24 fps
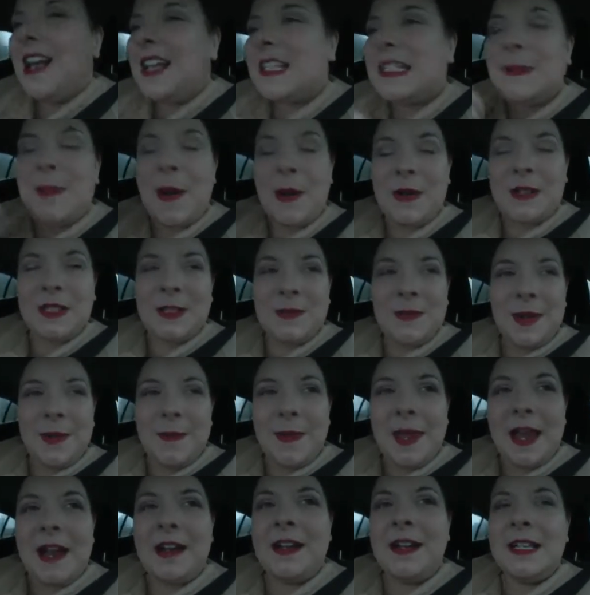spoke to my
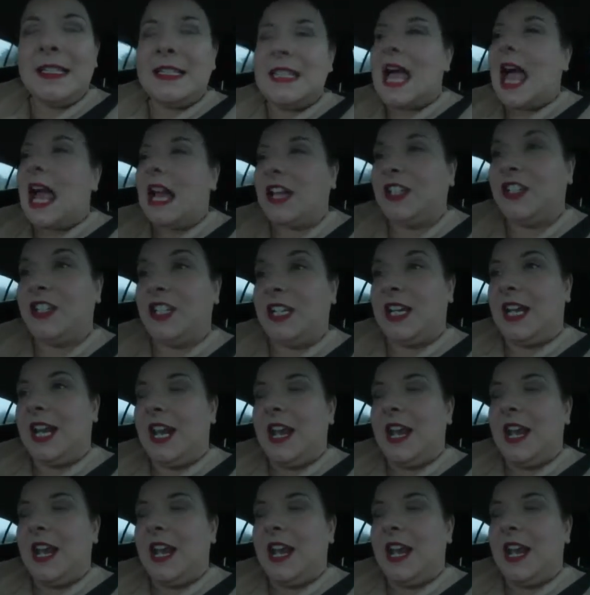parents. Actually,